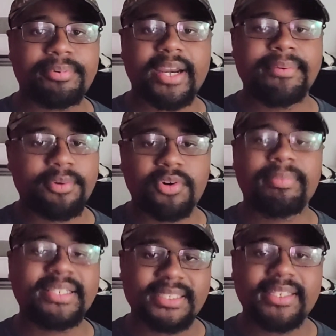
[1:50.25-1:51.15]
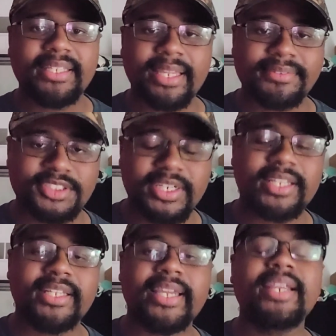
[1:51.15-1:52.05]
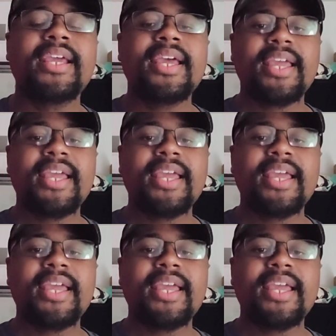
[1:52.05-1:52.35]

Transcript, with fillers: prey or basically like strangling it